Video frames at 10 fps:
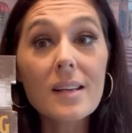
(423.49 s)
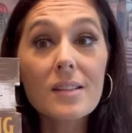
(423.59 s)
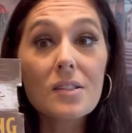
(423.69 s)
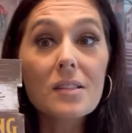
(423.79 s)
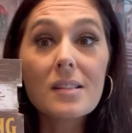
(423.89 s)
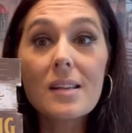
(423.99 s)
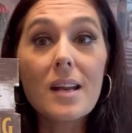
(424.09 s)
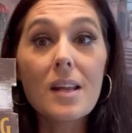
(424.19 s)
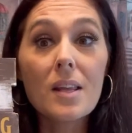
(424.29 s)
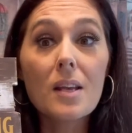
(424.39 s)
And just to see
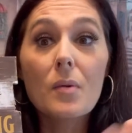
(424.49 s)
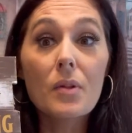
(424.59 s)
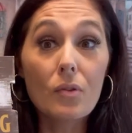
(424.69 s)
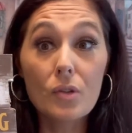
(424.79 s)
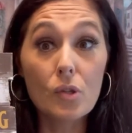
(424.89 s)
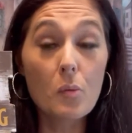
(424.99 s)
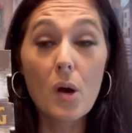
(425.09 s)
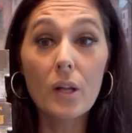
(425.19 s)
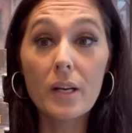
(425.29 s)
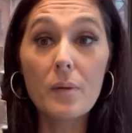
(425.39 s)
anything with a crystal
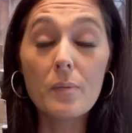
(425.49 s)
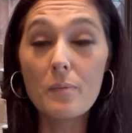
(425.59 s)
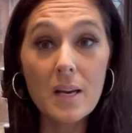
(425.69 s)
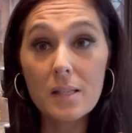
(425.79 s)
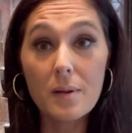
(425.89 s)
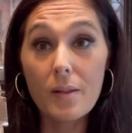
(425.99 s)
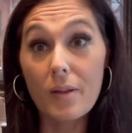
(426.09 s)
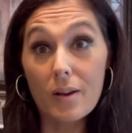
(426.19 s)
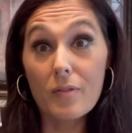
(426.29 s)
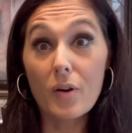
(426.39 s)
ball in it makes me
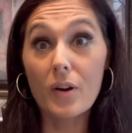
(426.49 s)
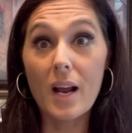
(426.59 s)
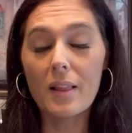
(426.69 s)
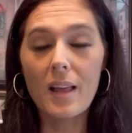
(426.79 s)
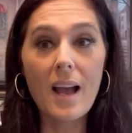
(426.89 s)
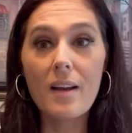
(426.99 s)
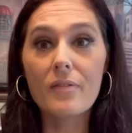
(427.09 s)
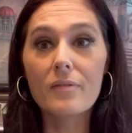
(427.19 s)
think of her, and I laugh